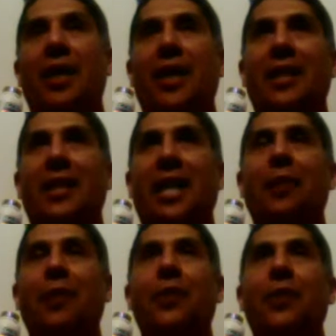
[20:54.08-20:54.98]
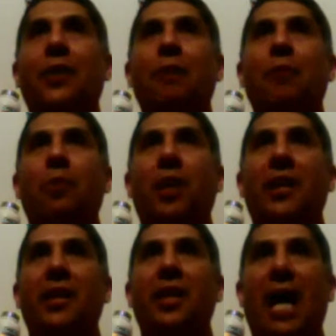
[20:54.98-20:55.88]
like I don't think people
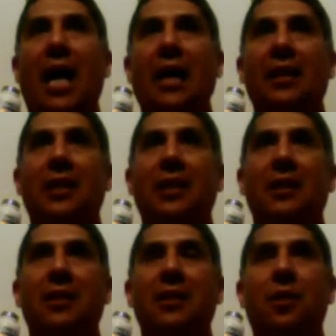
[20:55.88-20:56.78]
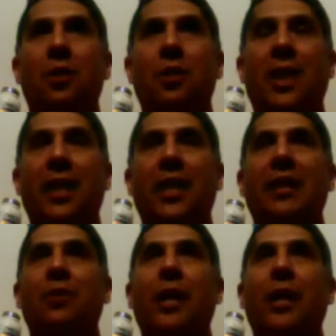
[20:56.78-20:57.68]
cannot. They
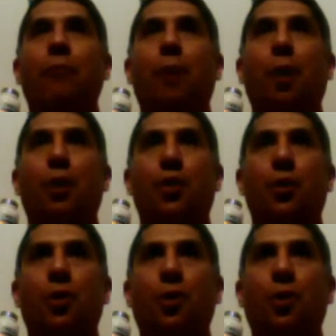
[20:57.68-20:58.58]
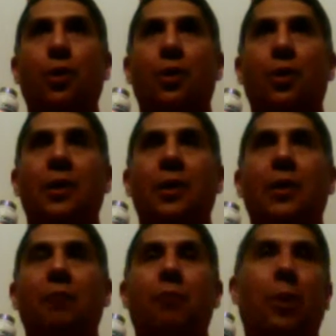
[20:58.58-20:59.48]
cannot do that impartial,
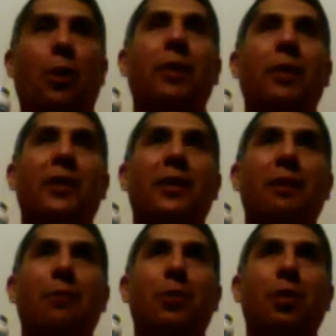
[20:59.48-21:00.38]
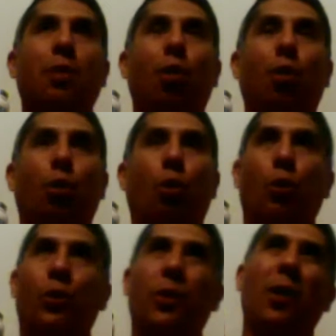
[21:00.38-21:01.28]
but only because it seems so
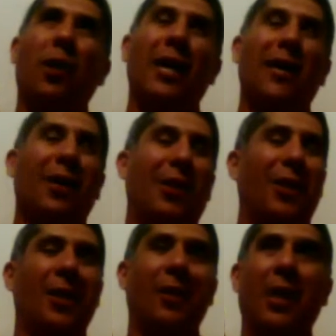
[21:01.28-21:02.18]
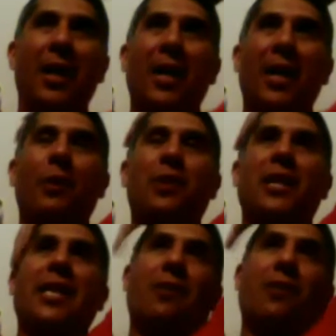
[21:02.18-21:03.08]
cold. I don't know. It was
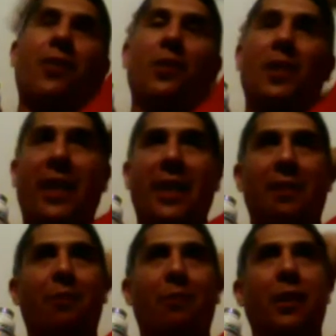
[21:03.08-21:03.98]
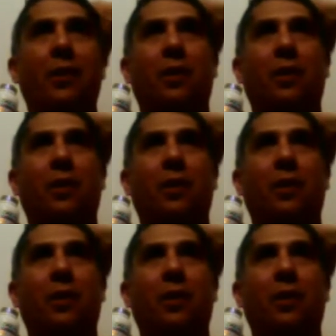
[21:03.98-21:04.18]
slightly confusing. I guess I'm being a little